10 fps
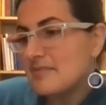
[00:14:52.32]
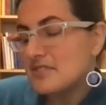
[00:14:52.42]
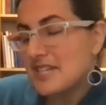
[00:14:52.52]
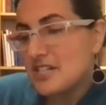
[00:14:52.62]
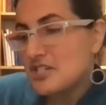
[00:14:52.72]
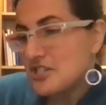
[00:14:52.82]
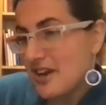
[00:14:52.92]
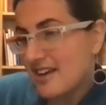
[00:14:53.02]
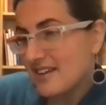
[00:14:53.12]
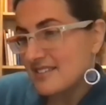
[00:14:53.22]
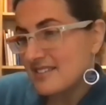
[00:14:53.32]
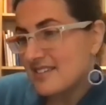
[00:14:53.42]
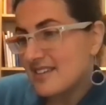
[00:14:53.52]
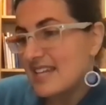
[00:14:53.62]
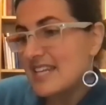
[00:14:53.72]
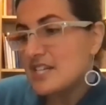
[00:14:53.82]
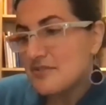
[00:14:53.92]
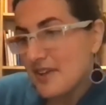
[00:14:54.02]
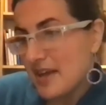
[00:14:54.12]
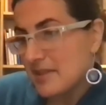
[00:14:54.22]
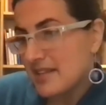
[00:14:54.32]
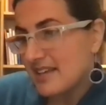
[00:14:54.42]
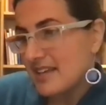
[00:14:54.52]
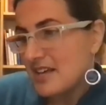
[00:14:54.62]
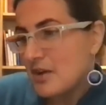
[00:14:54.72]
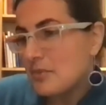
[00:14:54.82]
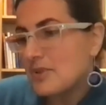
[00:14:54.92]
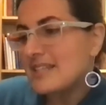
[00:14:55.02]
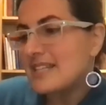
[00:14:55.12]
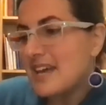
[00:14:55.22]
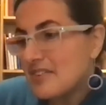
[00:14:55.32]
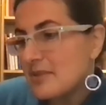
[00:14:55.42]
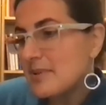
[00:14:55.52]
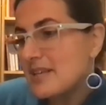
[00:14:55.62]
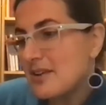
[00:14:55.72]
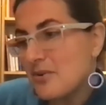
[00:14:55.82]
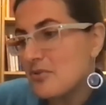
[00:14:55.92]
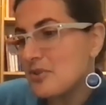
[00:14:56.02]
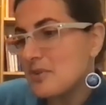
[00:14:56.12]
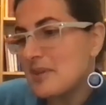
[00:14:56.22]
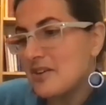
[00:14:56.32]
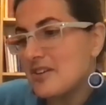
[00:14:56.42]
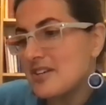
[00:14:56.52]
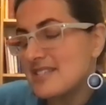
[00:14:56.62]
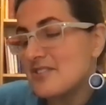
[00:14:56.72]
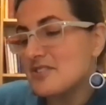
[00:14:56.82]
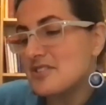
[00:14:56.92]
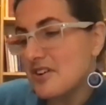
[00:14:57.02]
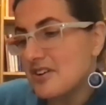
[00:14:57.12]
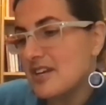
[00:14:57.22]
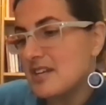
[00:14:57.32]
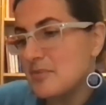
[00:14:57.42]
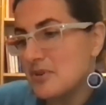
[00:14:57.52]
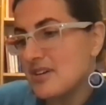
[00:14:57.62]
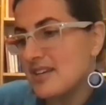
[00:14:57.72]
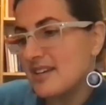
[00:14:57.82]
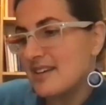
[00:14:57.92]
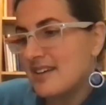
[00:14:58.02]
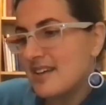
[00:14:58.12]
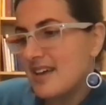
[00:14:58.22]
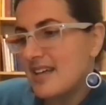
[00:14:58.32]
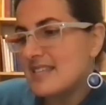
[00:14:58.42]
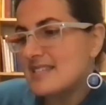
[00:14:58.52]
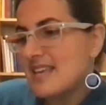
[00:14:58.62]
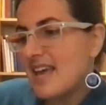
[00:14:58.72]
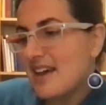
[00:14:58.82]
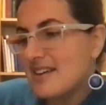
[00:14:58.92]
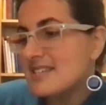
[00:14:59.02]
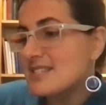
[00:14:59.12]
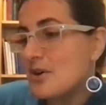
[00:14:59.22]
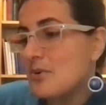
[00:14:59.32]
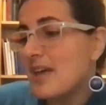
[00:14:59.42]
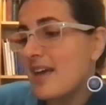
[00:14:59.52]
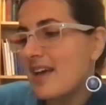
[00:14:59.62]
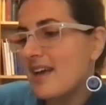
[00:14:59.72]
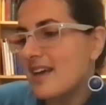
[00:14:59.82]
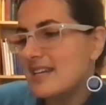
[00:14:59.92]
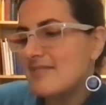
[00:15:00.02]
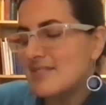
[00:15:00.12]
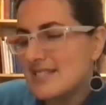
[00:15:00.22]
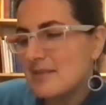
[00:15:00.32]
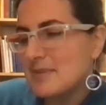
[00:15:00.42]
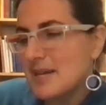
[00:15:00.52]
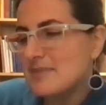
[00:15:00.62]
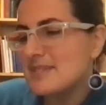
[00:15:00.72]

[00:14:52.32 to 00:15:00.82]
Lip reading: each child, and each family will inevitably go through the periods that are dark and murky, and this chaos is okay and even sometimes